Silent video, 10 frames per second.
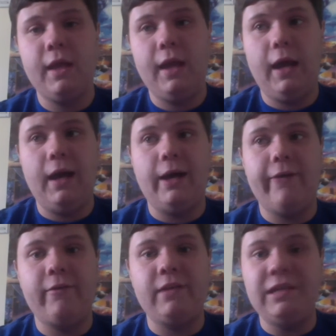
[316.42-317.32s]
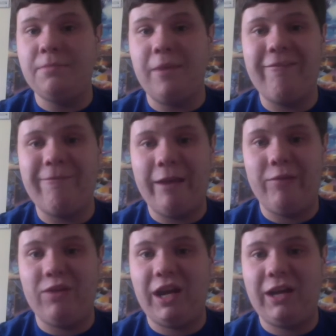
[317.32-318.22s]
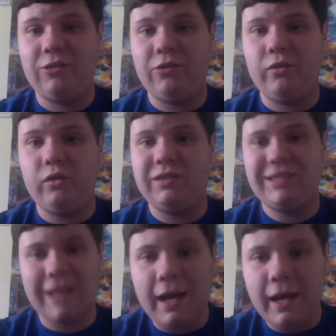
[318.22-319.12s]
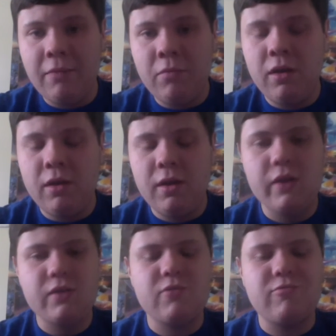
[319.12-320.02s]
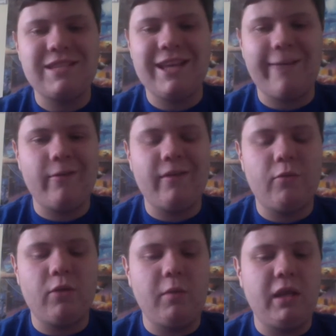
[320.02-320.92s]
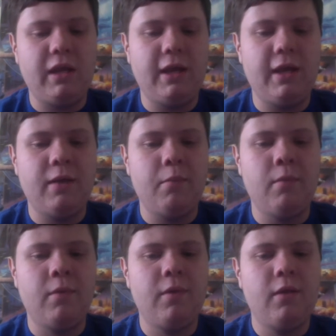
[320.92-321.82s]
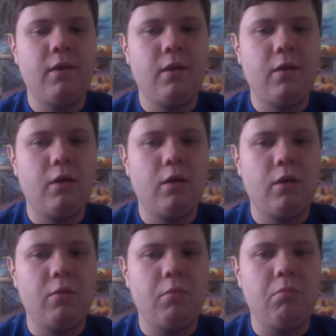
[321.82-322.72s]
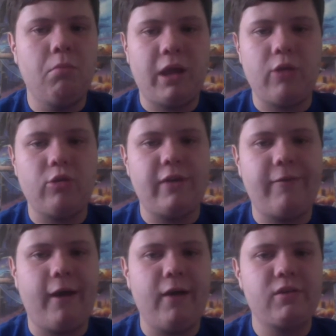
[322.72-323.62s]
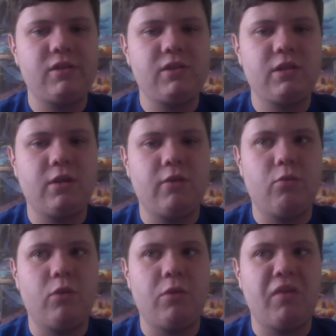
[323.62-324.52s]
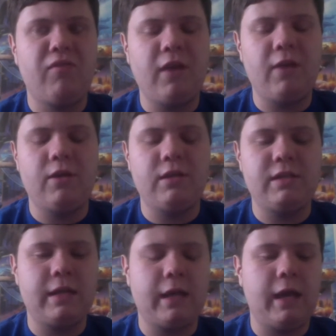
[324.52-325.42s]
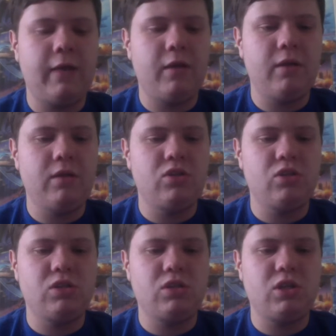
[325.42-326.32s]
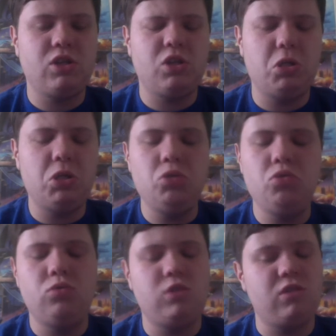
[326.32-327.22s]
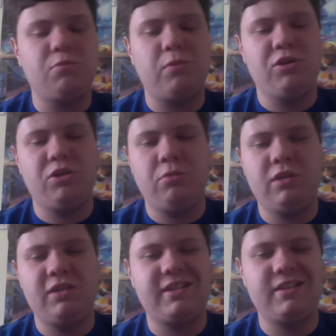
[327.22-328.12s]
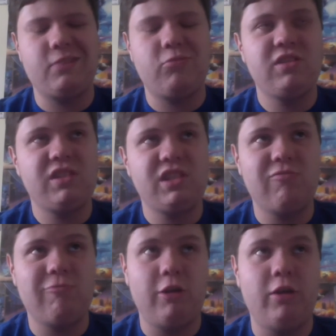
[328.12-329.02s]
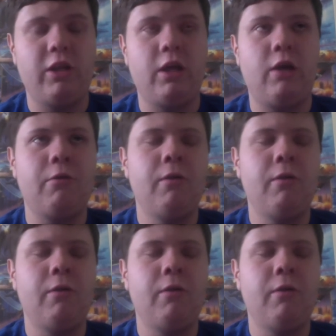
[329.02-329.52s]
He's my favorite actor of all time, so definitely want to meet him. Michael J. Fox, another one of my favorites, and a guy that is just huge inspiration to me since I was really young.